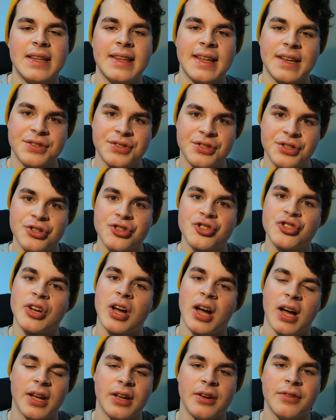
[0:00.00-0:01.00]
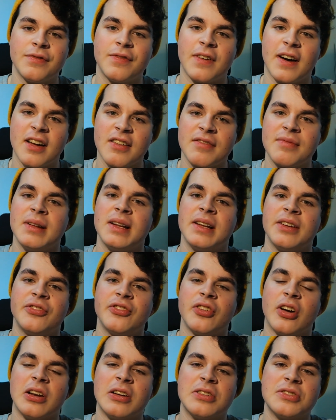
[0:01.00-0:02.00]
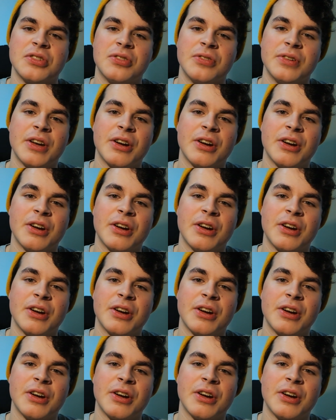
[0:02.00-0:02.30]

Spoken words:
That's just shy of $5 million or